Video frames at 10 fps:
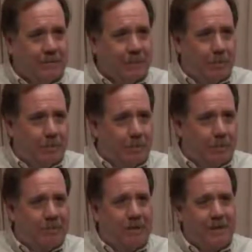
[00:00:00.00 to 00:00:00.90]
when the
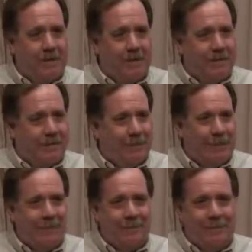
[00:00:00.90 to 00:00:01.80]
planes came in and went
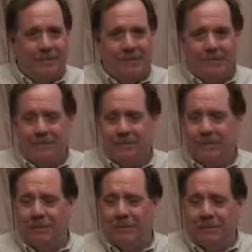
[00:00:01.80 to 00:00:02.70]
out, and that,
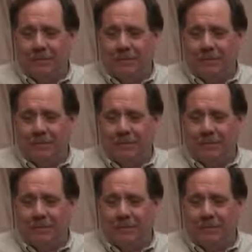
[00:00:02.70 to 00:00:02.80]
so